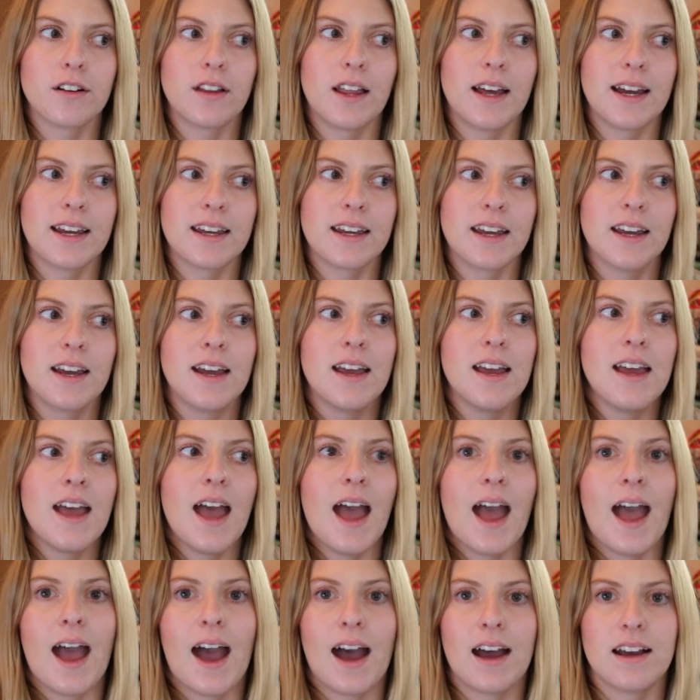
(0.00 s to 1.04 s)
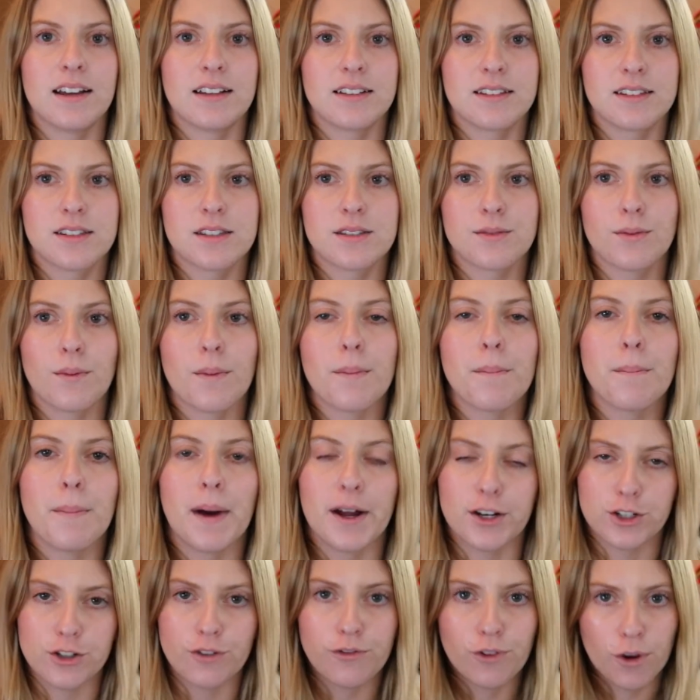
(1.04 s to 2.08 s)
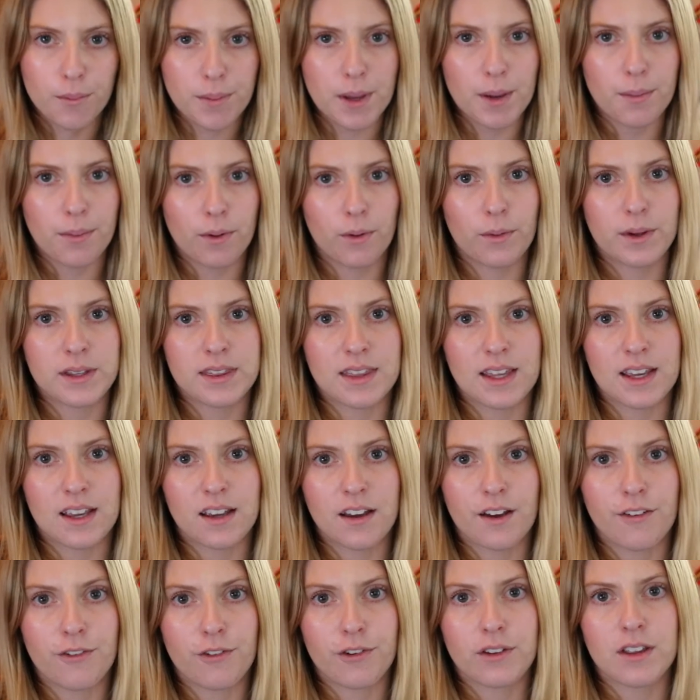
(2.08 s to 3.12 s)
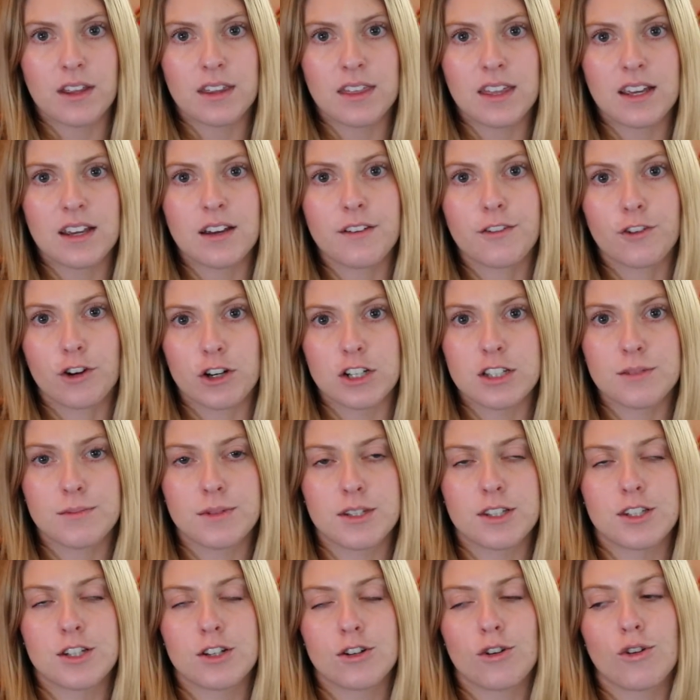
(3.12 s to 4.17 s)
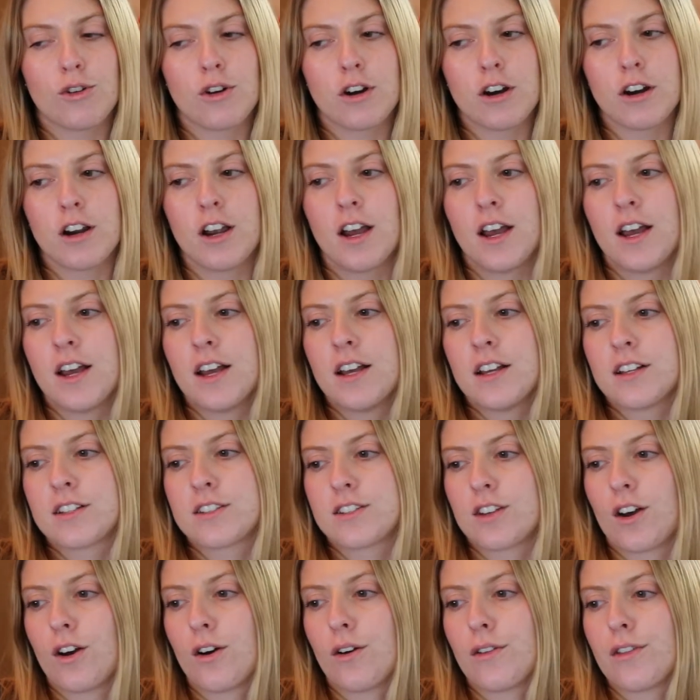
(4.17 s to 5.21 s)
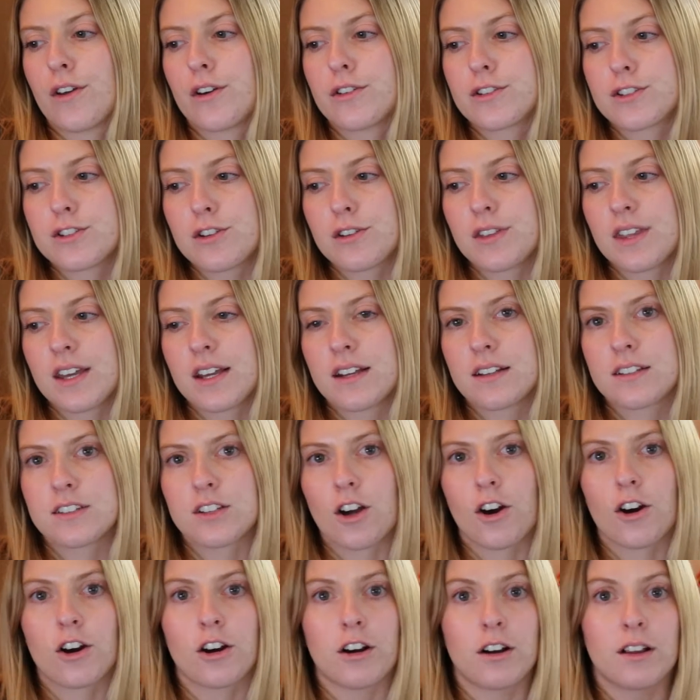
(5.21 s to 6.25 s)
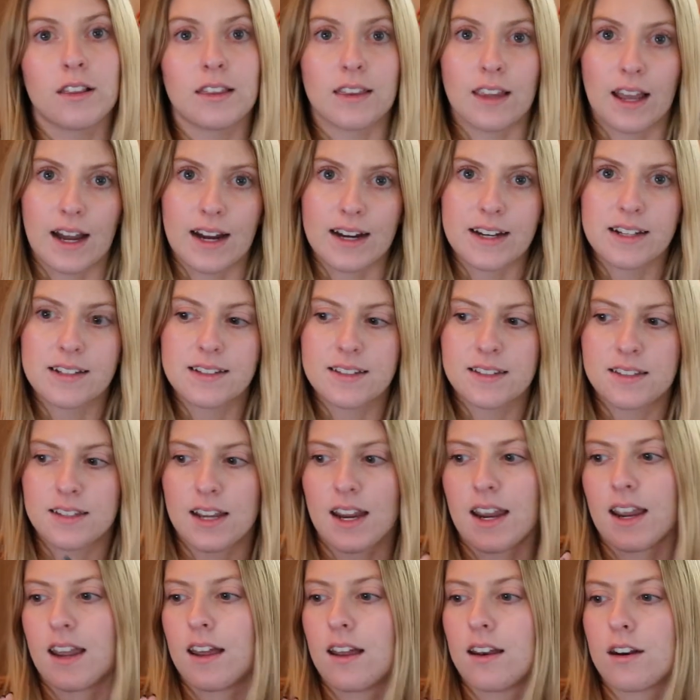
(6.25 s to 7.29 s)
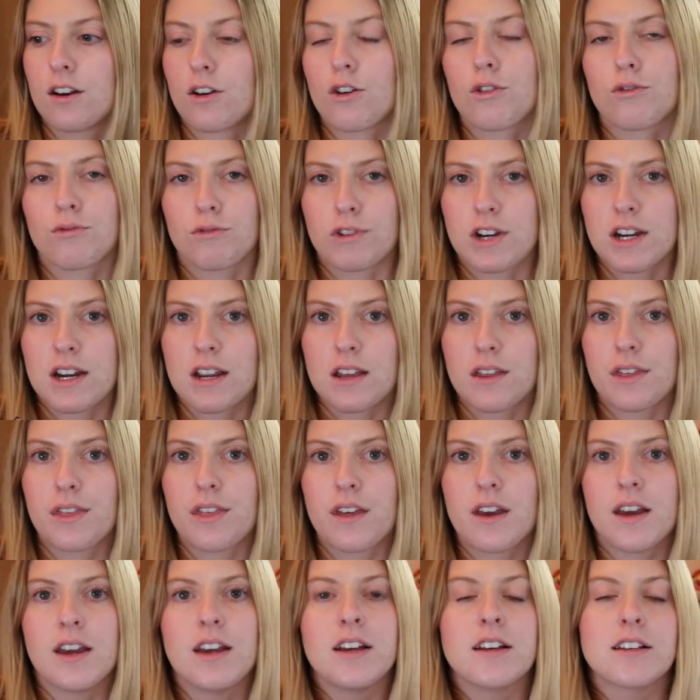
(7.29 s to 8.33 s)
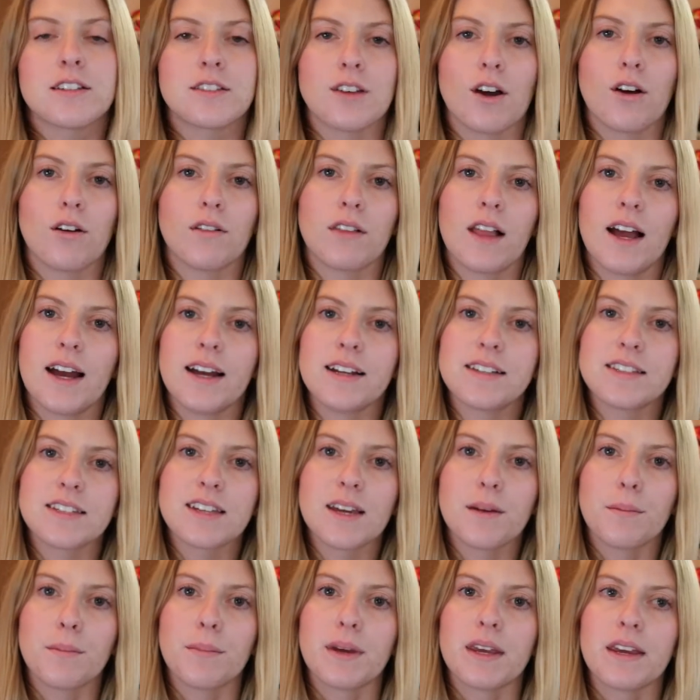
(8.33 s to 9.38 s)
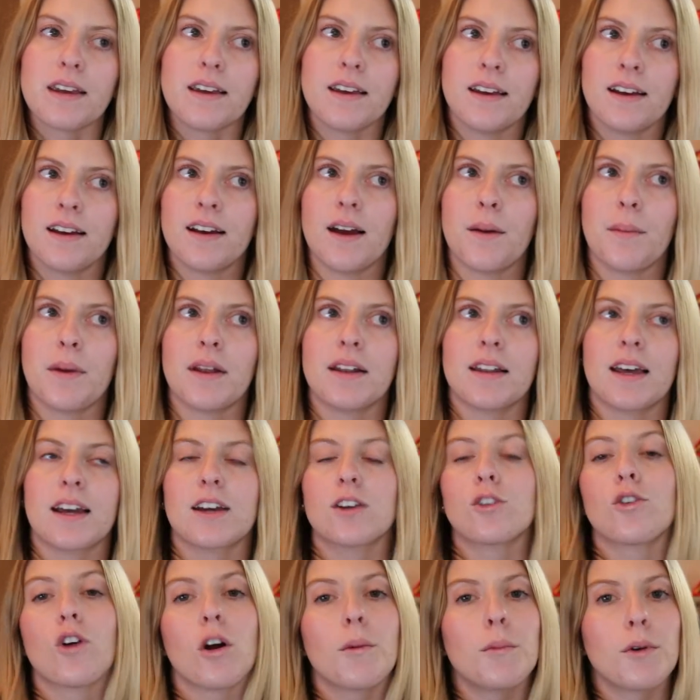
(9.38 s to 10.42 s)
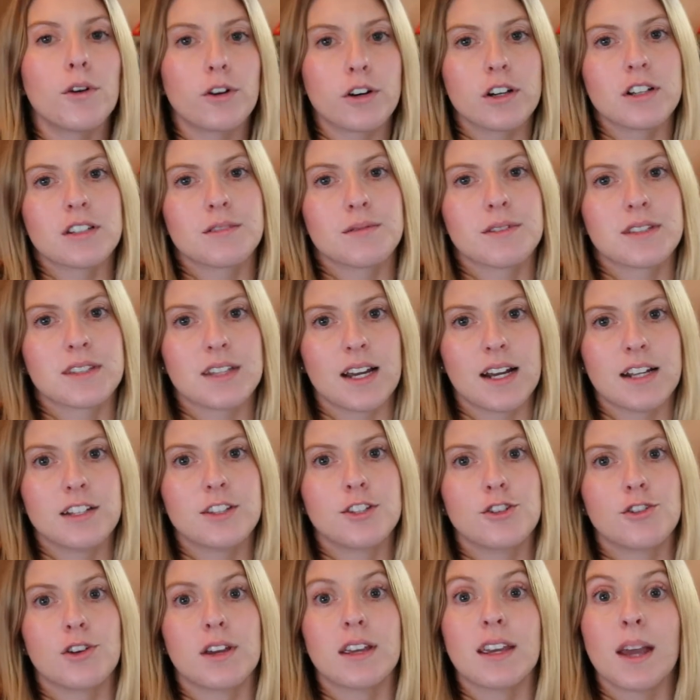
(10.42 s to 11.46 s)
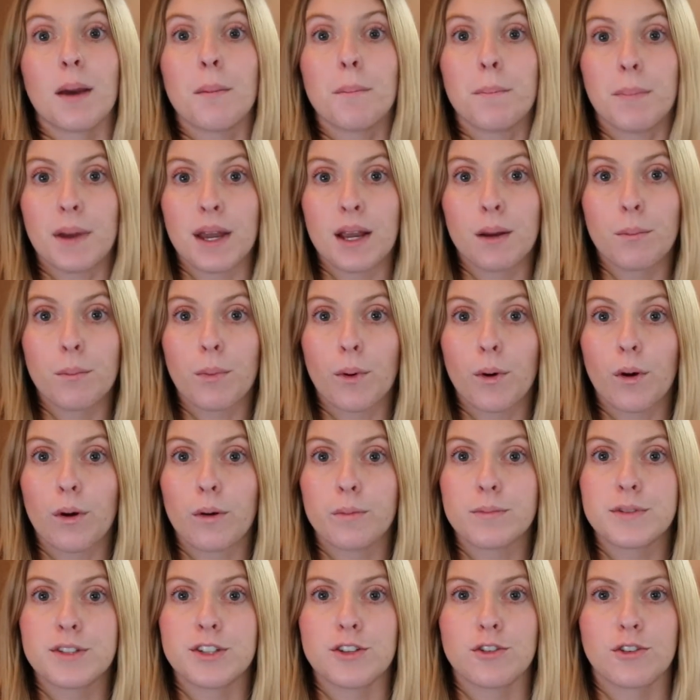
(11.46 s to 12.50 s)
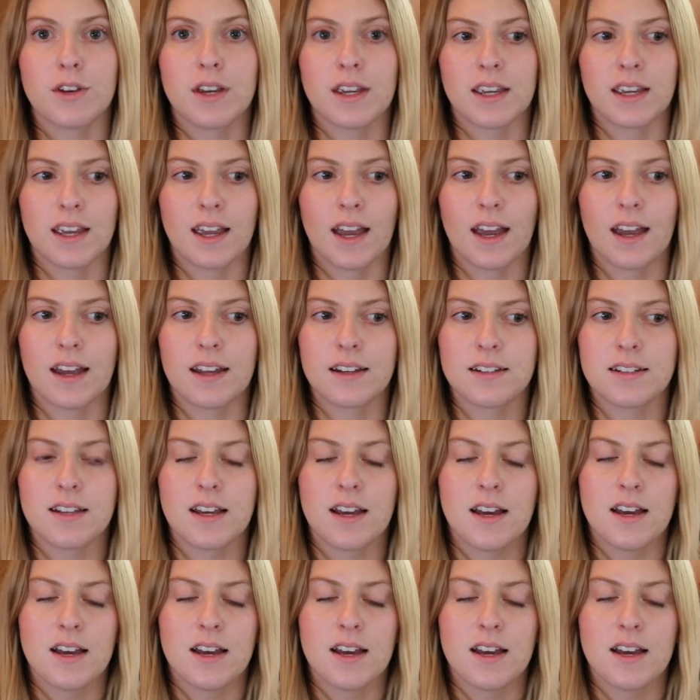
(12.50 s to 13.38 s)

like as much of what people would think of when they think of Christmas decor. So those two things are lights and a wreath. So lights can be, I mean, like normal Christmas lights. You can get big bulbs. You can get,